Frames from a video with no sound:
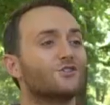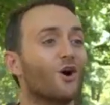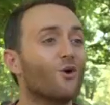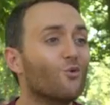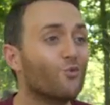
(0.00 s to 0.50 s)

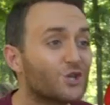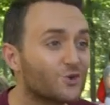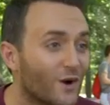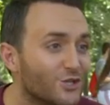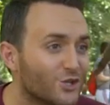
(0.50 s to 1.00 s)
So
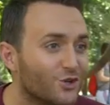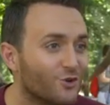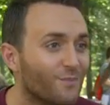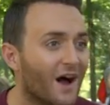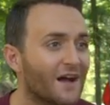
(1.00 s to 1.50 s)
which one should
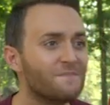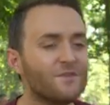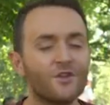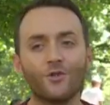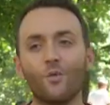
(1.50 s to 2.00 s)
you buy?
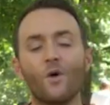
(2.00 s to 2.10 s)
The